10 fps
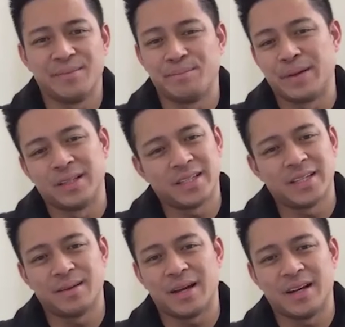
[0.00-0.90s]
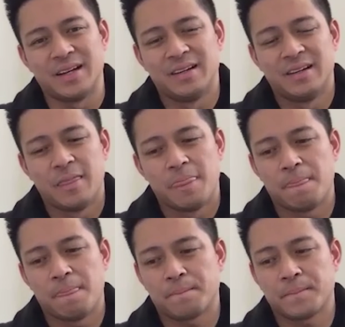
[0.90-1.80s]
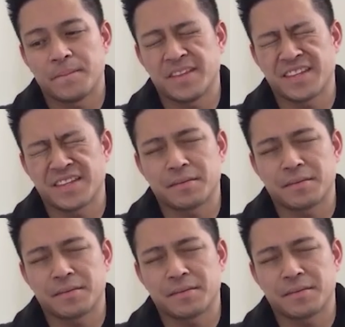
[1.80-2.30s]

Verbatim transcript: and yeah. constantly like growing and like